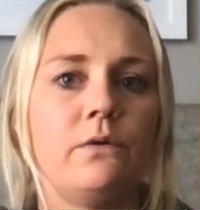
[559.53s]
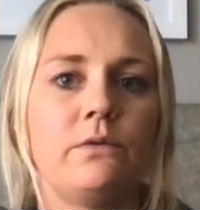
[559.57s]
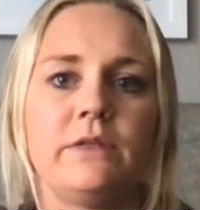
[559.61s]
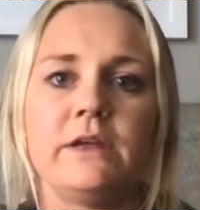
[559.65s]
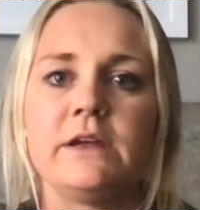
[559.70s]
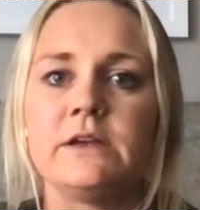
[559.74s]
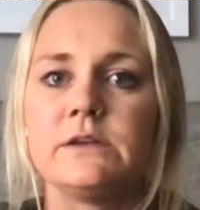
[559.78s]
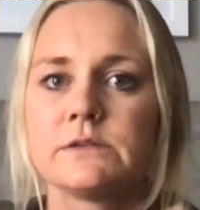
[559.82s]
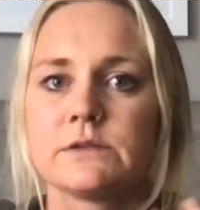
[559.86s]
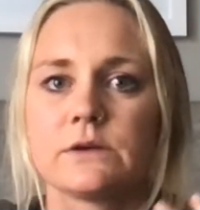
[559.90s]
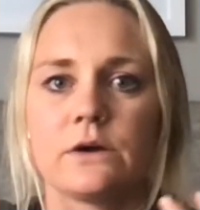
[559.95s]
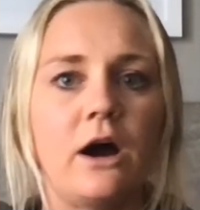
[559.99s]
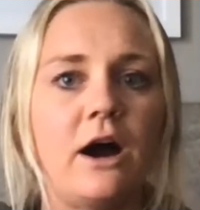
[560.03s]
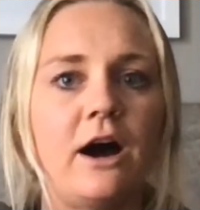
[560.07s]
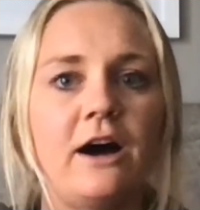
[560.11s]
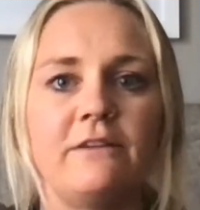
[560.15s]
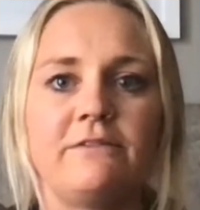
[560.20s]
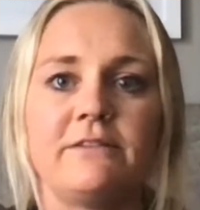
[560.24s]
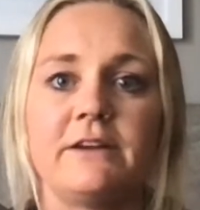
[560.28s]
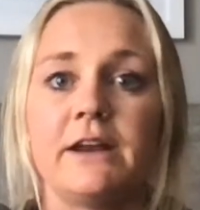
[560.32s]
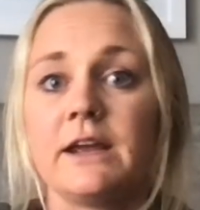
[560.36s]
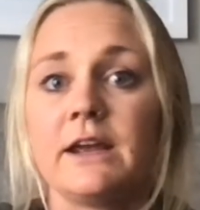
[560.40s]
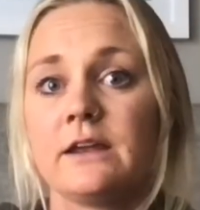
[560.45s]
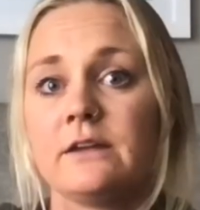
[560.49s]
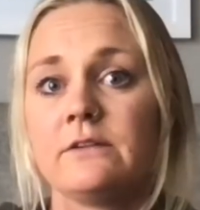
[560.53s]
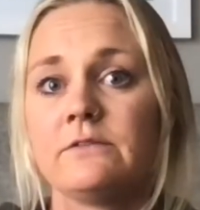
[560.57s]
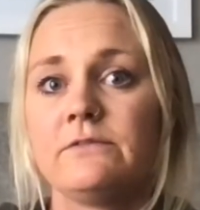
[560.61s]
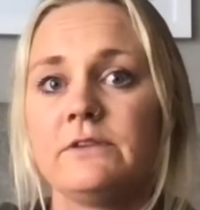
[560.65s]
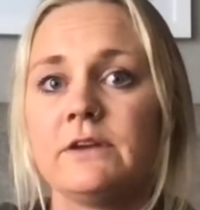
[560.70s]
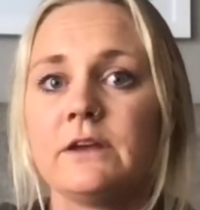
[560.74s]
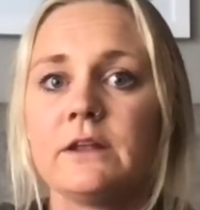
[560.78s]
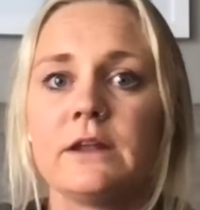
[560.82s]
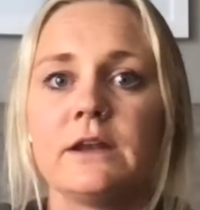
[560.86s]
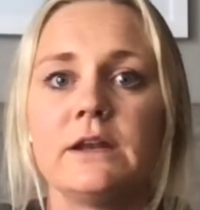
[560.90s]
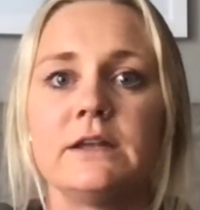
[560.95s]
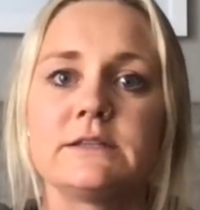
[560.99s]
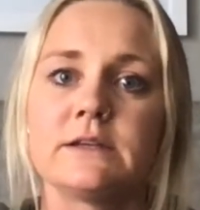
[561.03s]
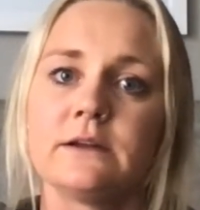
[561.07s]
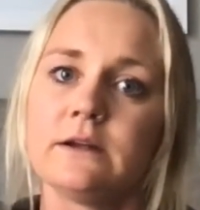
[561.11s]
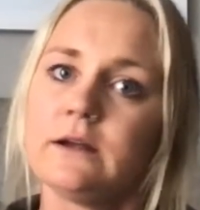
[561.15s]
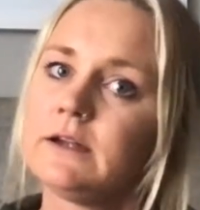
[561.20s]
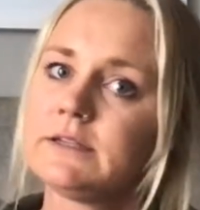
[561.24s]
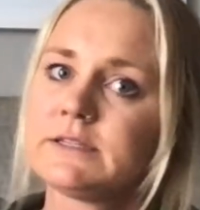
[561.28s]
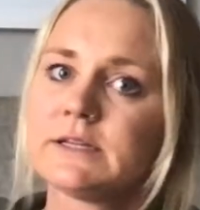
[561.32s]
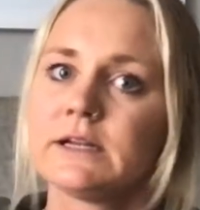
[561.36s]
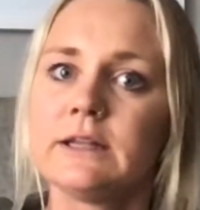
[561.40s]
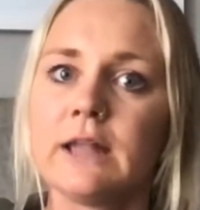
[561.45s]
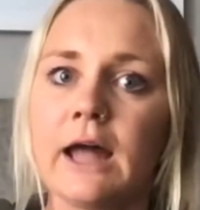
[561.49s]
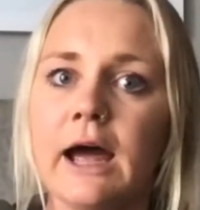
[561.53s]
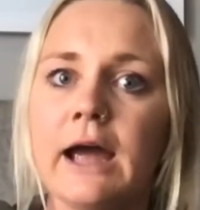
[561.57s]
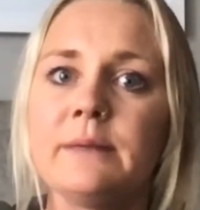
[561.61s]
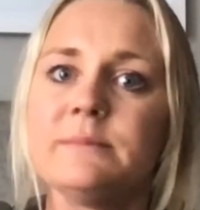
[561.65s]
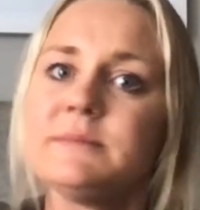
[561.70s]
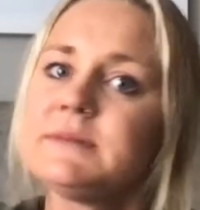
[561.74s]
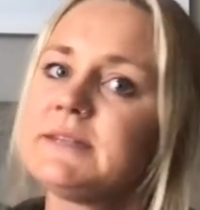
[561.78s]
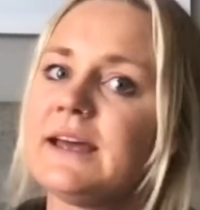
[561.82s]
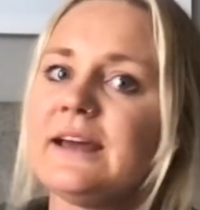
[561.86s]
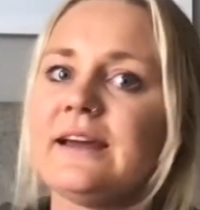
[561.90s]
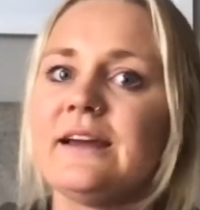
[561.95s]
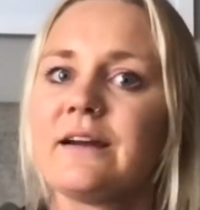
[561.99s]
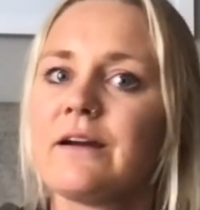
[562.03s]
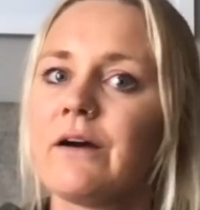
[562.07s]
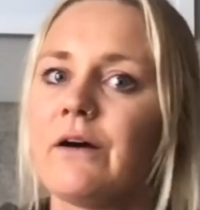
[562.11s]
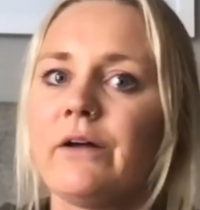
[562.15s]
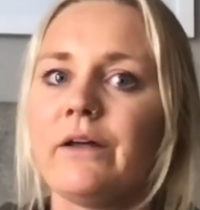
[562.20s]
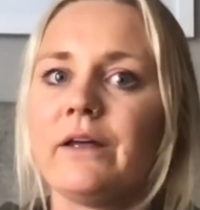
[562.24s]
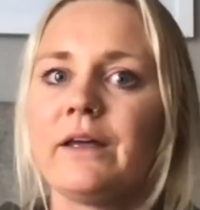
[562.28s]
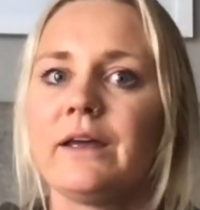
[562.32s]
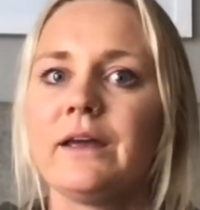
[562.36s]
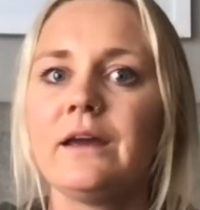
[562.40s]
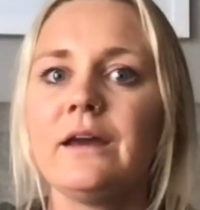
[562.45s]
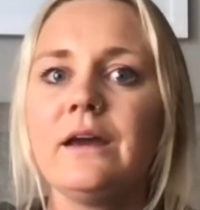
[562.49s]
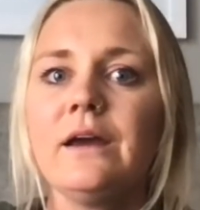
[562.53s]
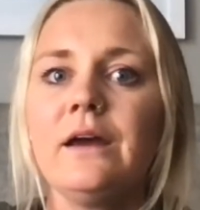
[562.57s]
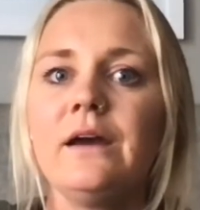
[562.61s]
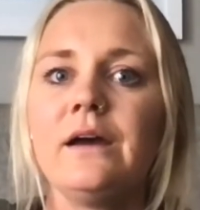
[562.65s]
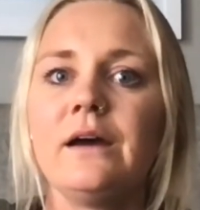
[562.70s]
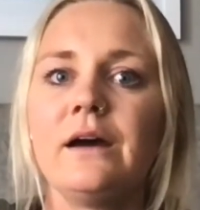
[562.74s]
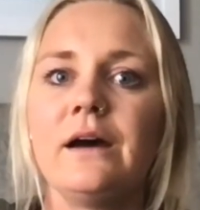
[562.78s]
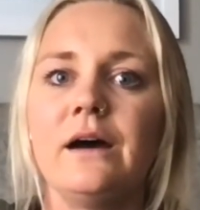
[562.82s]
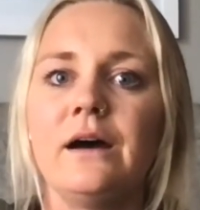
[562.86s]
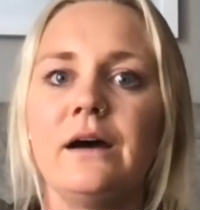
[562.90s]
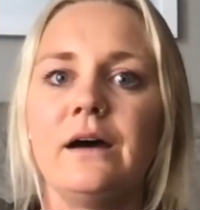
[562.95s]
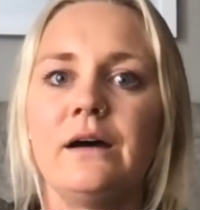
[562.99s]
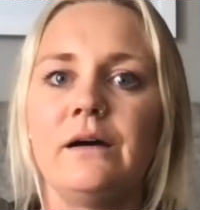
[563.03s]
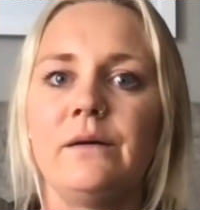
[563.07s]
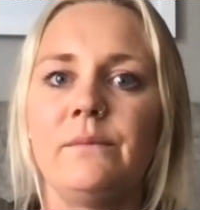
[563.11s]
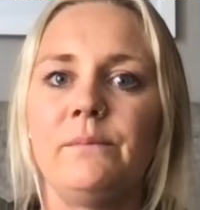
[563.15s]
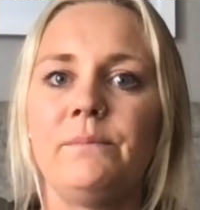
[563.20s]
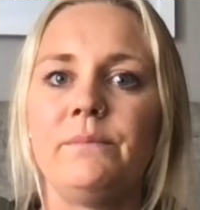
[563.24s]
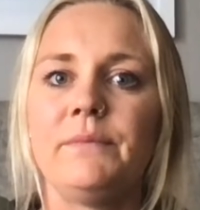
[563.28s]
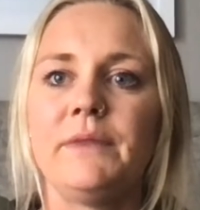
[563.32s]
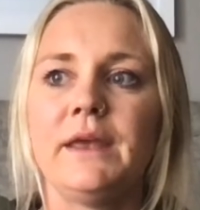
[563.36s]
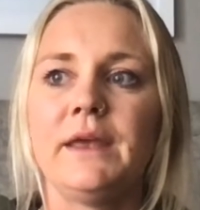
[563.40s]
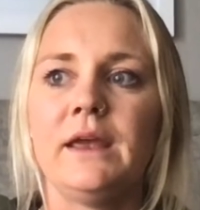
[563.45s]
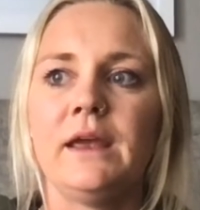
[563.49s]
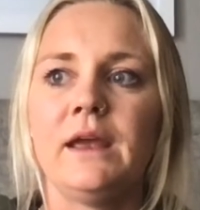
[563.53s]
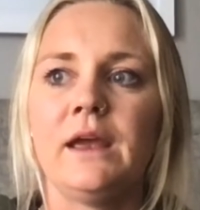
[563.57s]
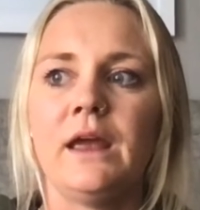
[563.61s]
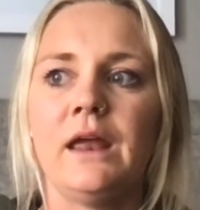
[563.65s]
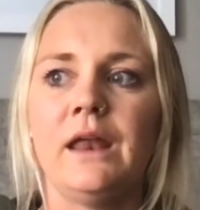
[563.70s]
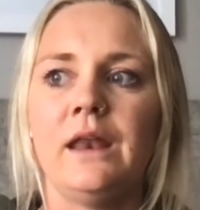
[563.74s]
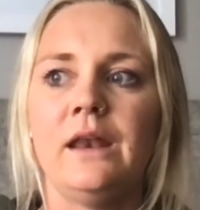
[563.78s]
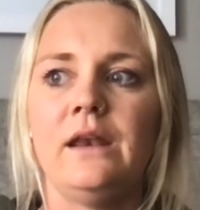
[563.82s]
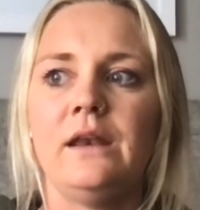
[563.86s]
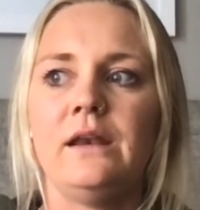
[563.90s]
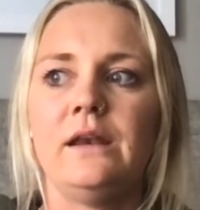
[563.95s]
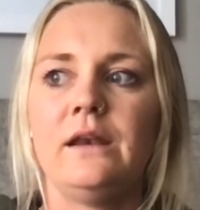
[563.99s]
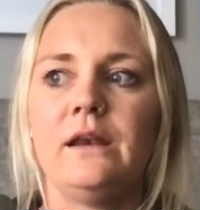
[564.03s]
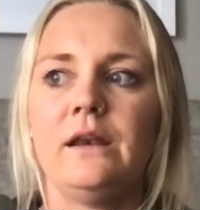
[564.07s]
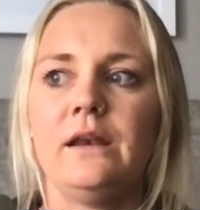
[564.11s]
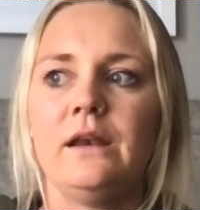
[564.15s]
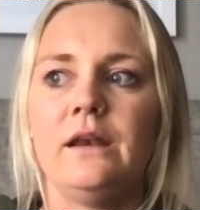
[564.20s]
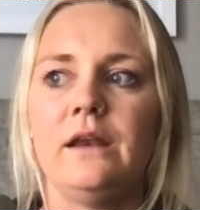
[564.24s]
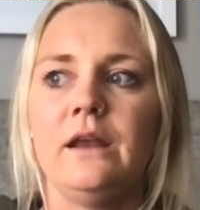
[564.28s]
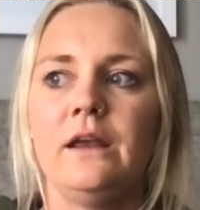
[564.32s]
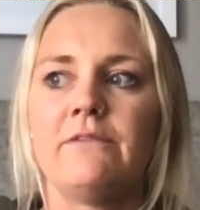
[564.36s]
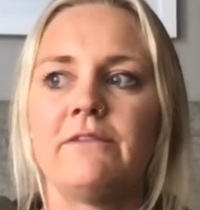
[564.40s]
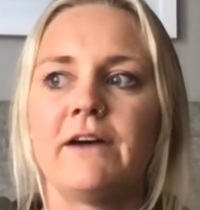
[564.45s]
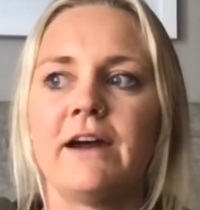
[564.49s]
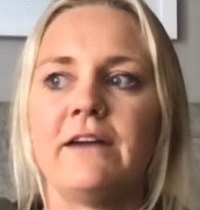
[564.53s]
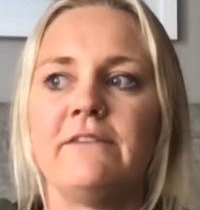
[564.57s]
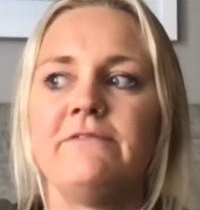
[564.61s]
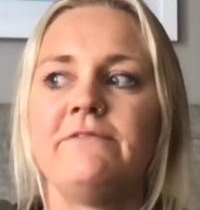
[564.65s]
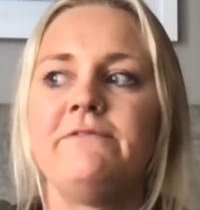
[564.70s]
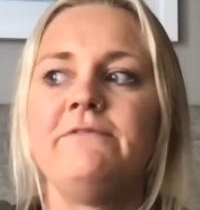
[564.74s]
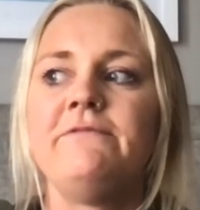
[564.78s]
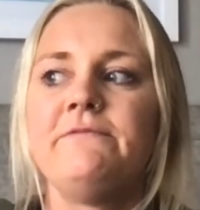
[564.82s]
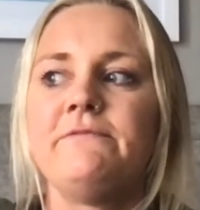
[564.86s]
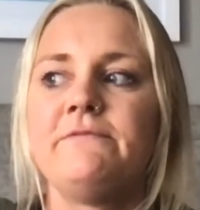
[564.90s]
Things are off and I can feel it. It's a Lyme day, I call it. And if I